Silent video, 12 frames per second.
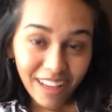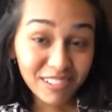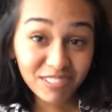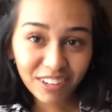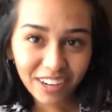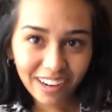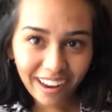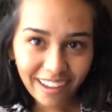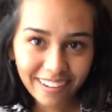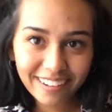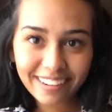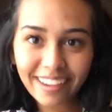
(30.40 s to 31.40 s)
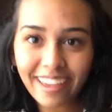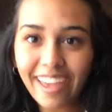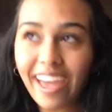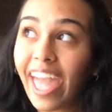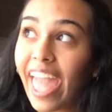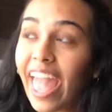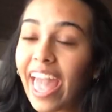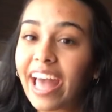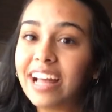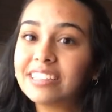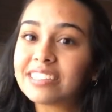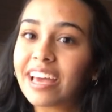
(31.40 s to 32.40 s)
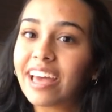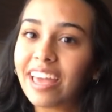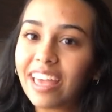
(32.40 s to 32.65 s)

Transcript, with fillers: I was very tired. And